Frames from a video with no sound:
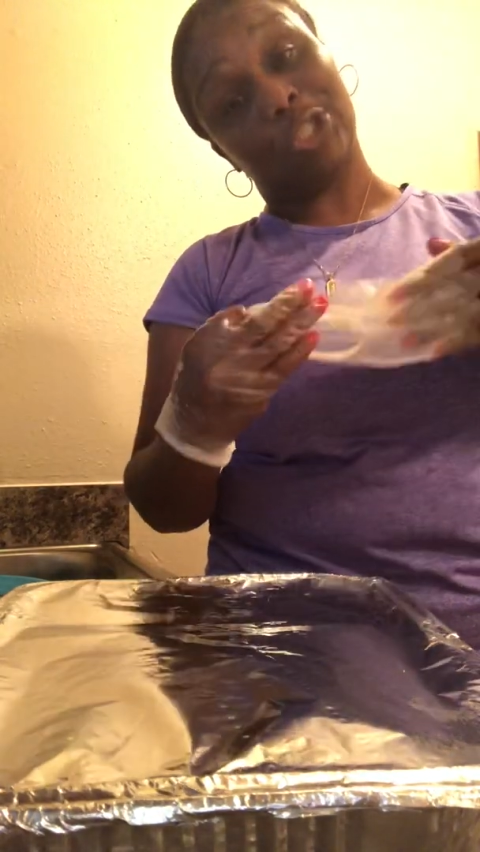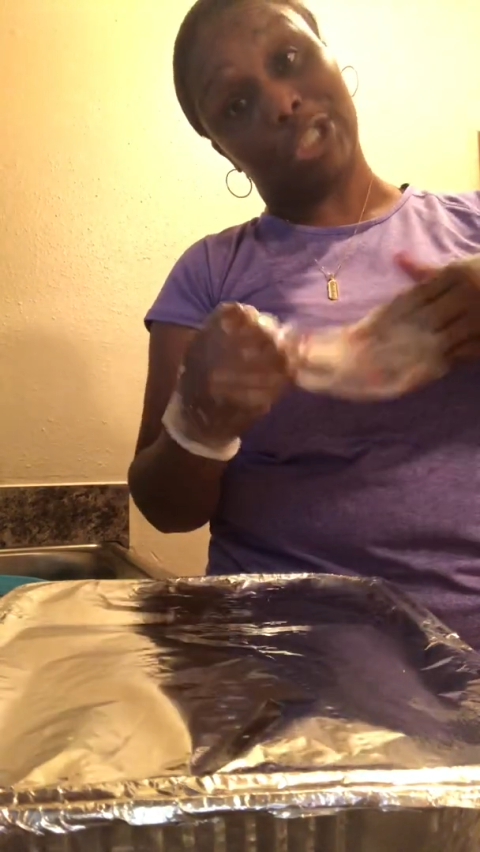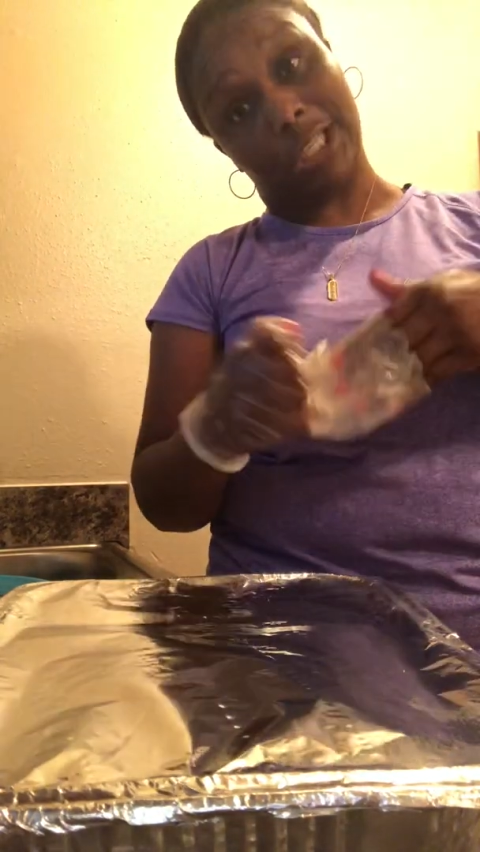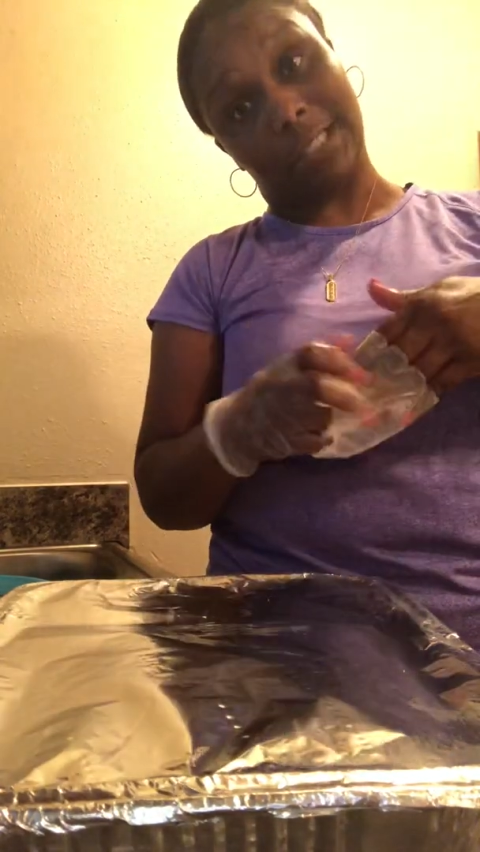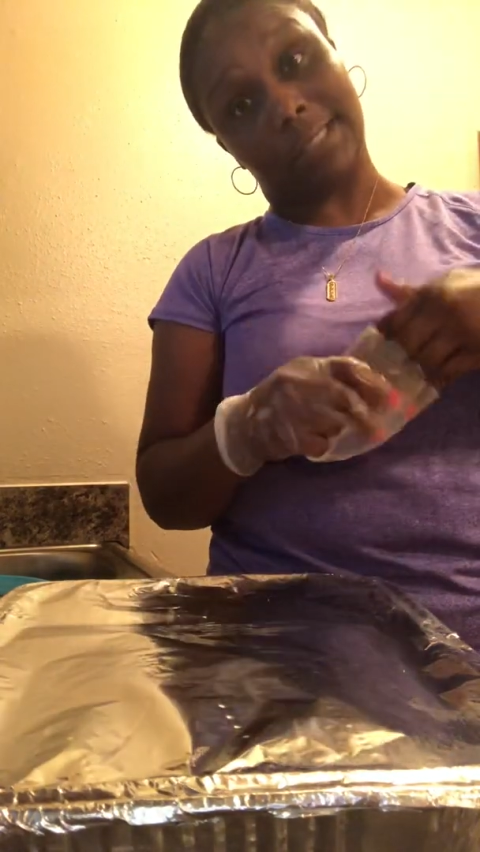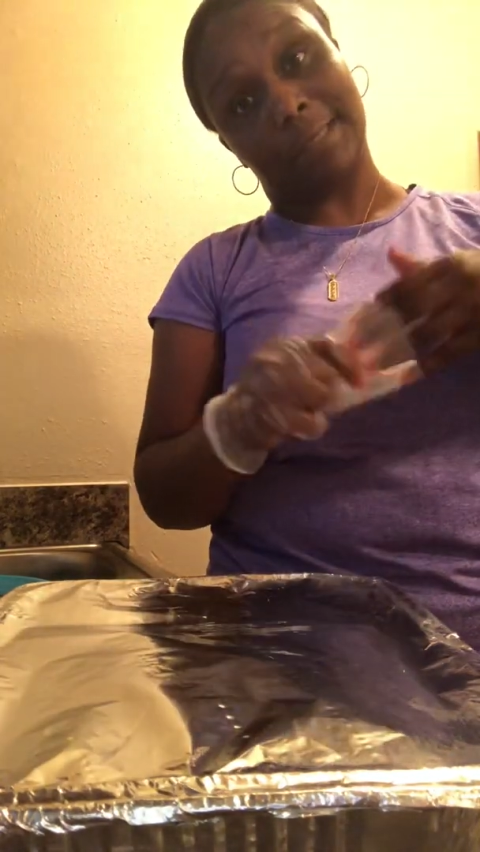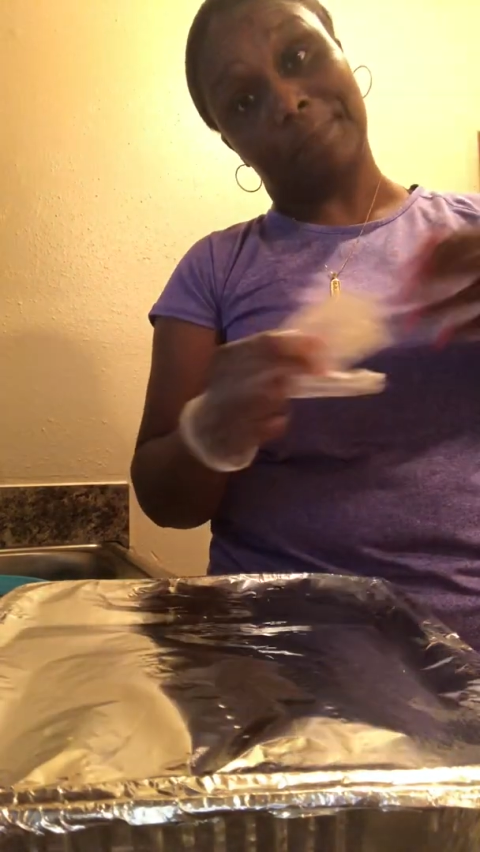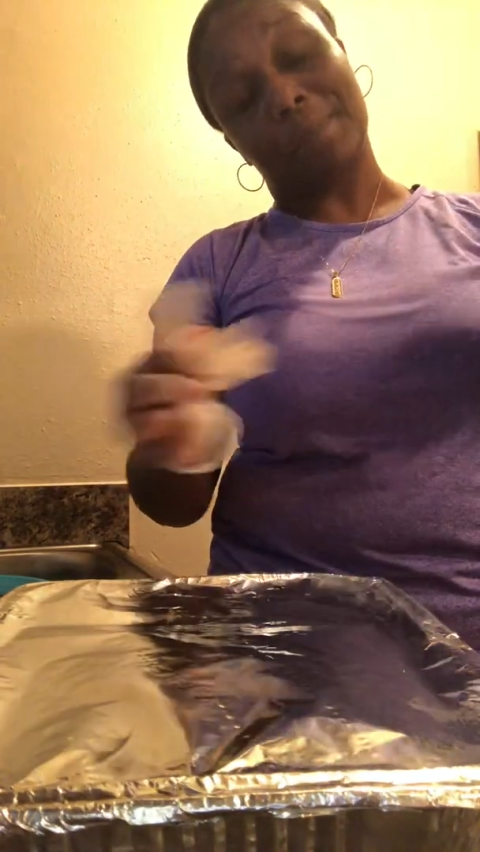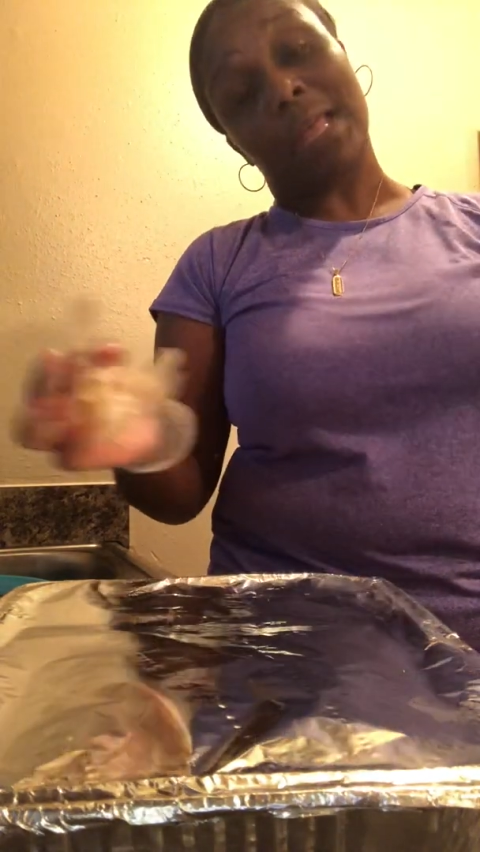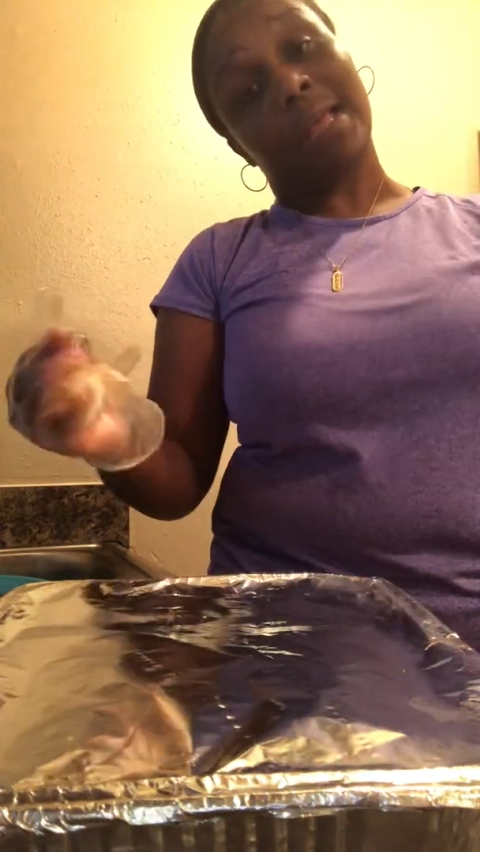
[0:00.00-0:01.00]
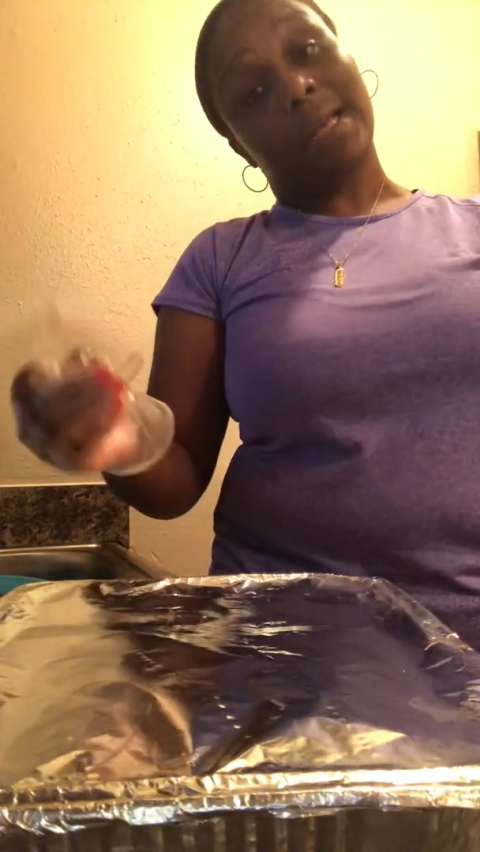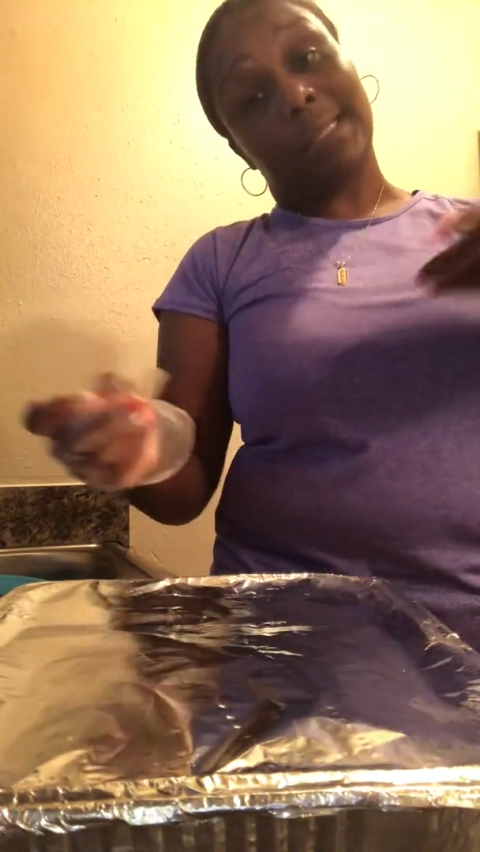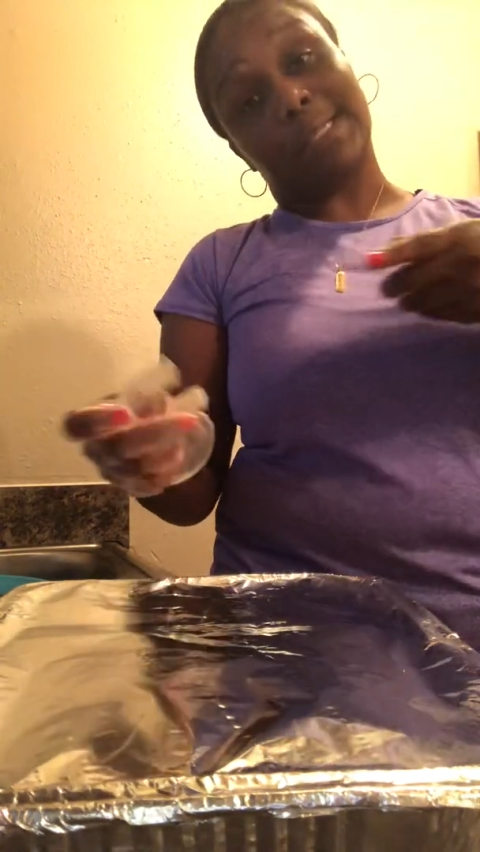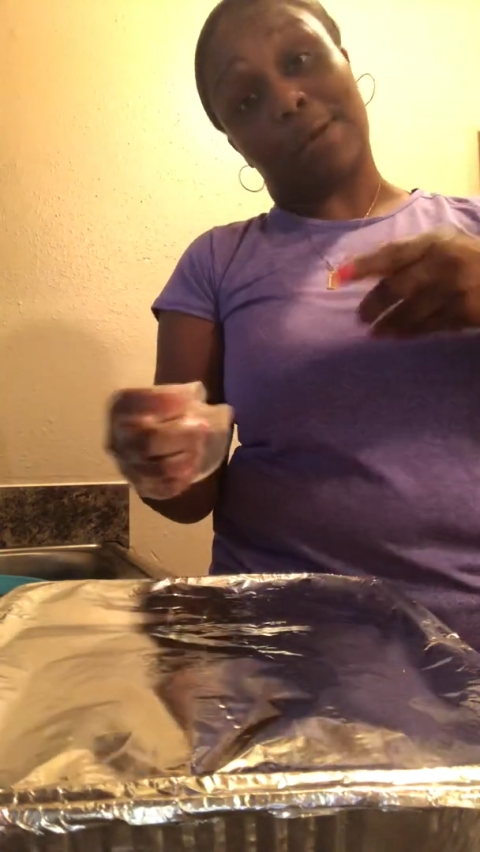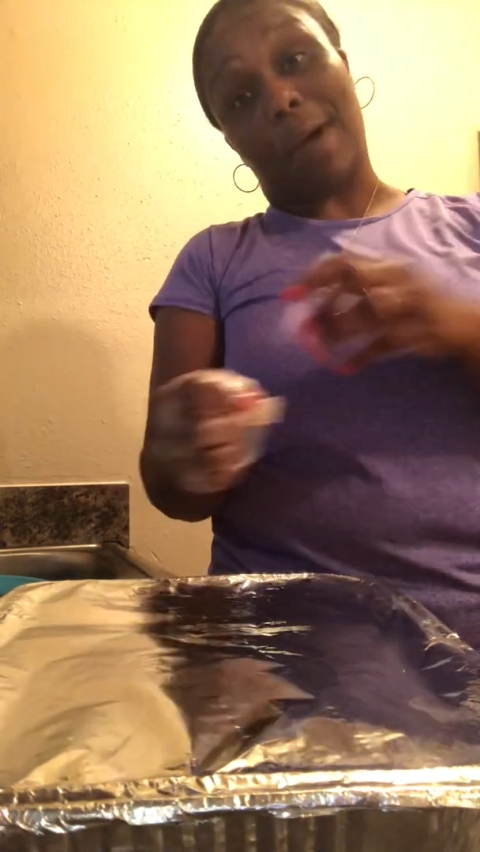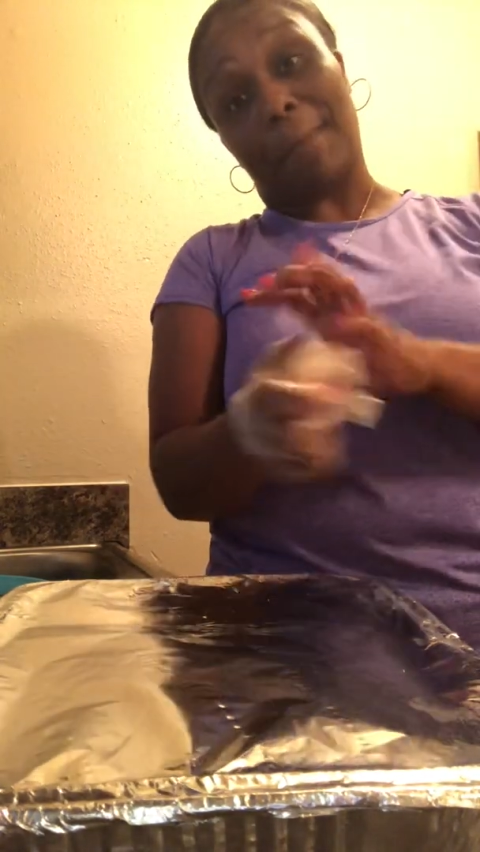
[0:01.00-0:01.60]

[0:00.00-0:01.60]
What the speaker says: cheese. So I